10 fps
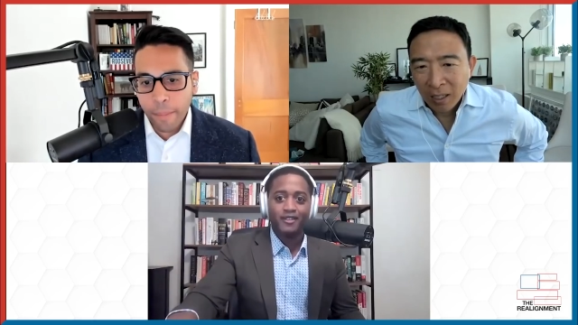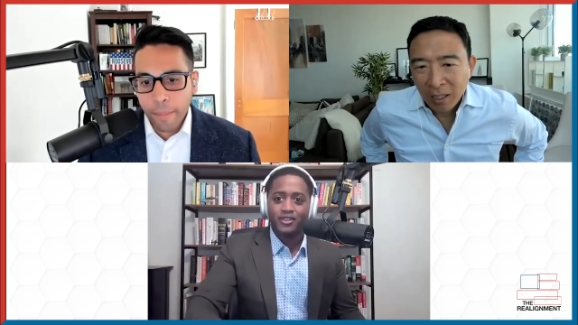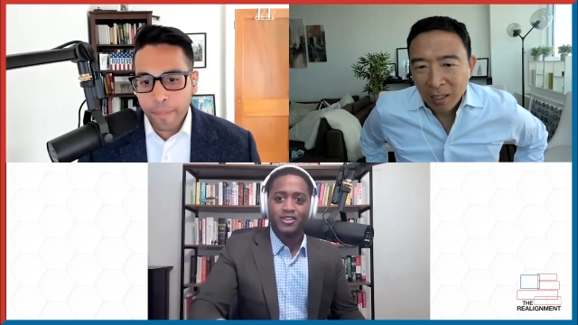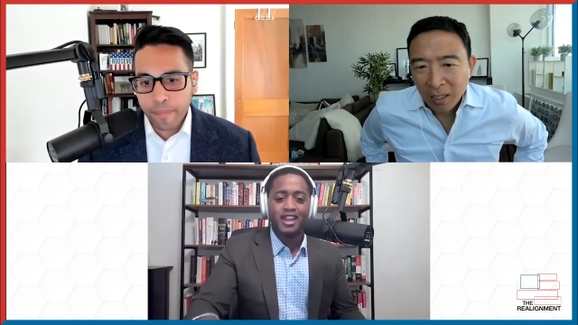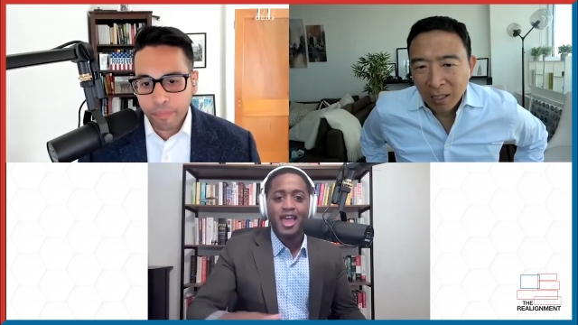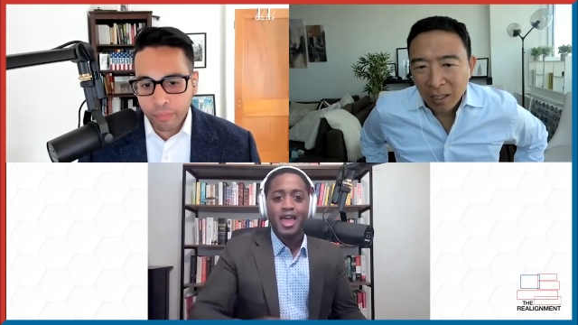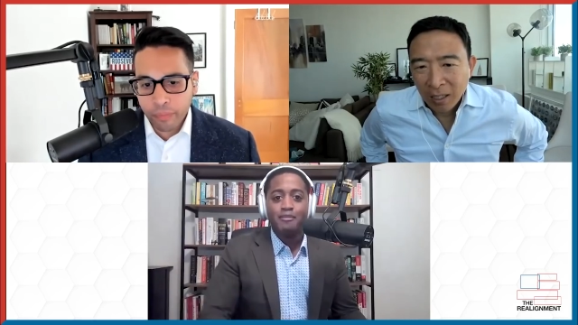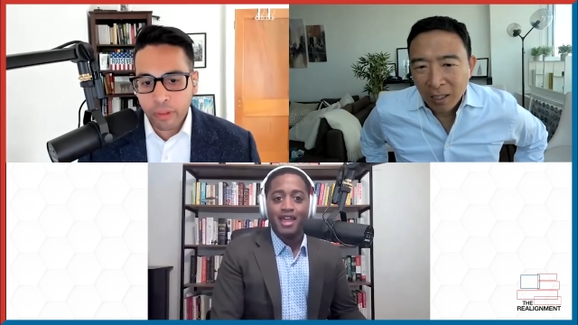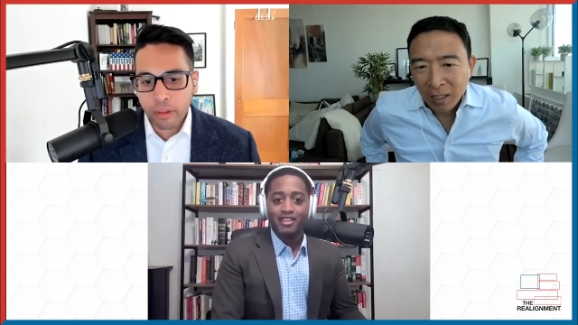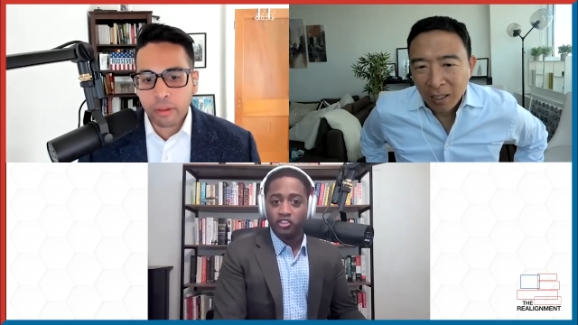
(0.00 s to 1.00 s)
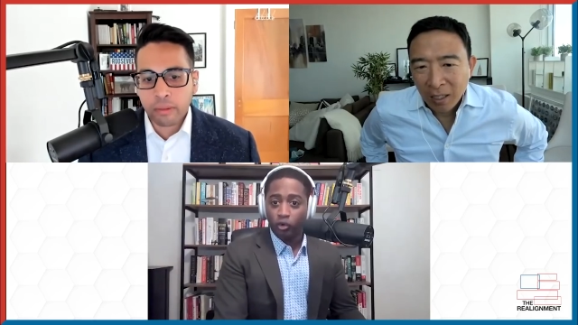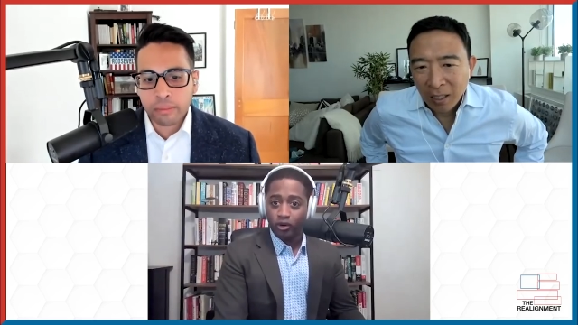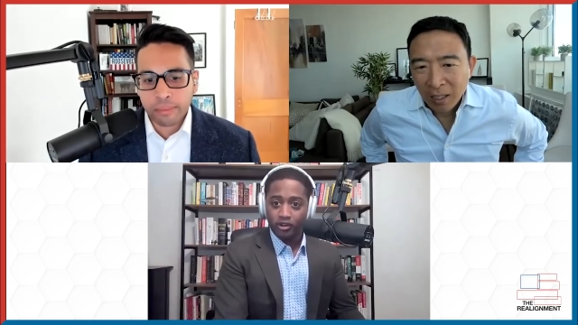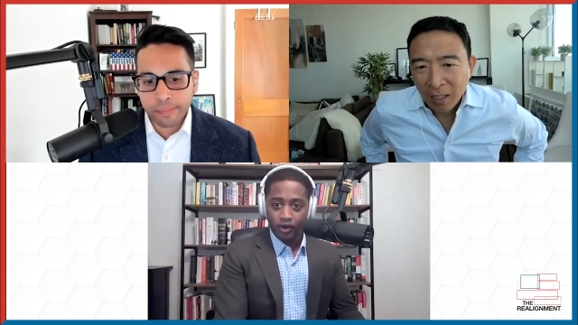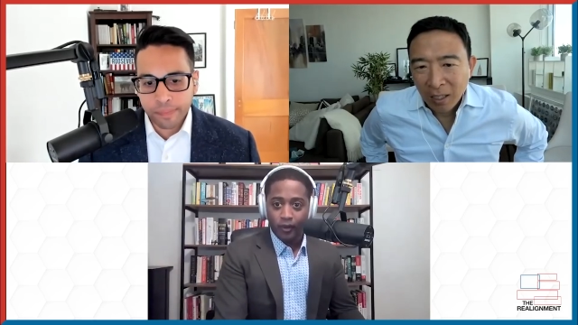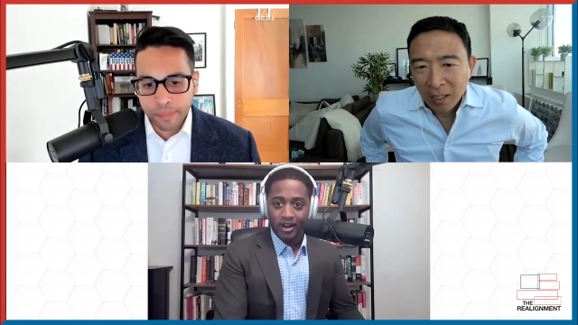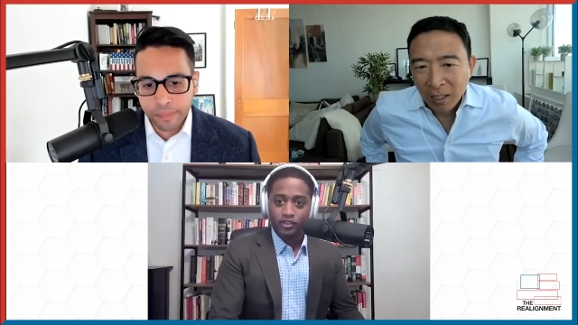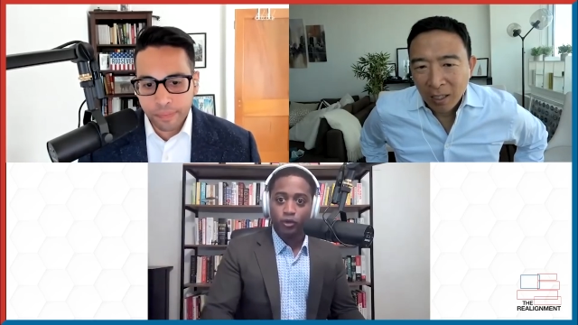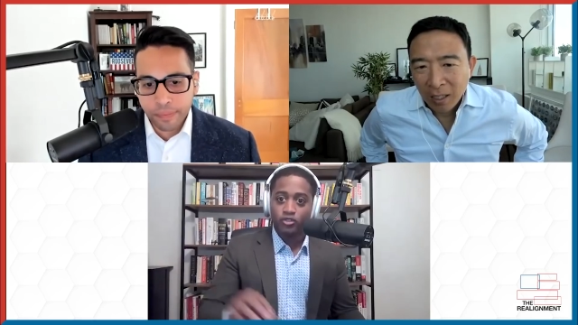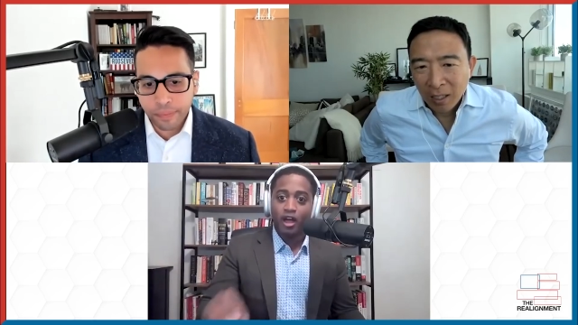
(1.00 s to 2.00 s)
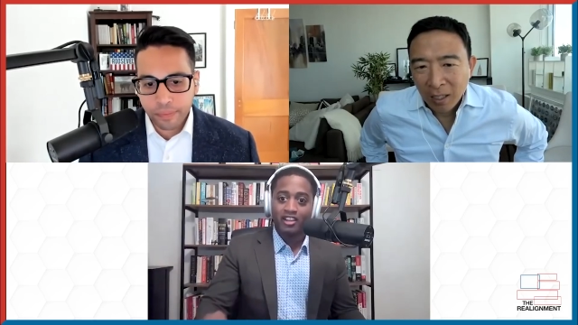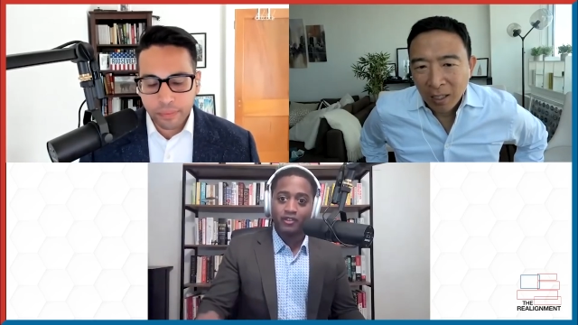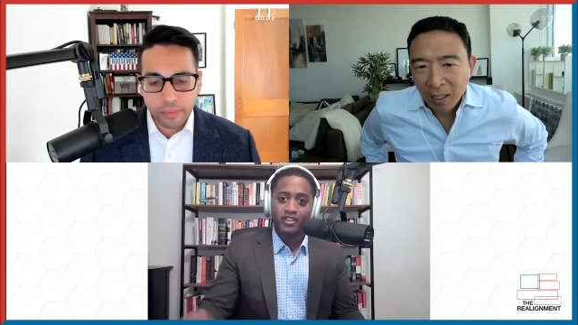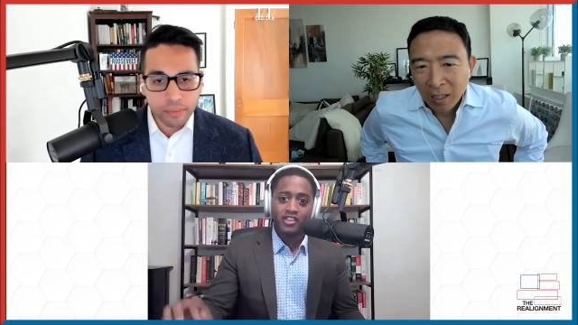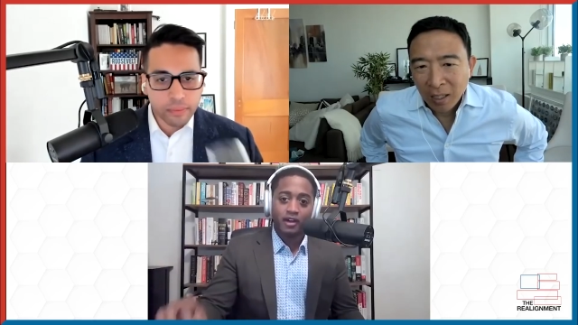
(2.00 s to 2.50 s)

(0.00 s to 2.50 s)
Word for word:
Speaker 1: This isn't mandatory voting. So it's not as if it's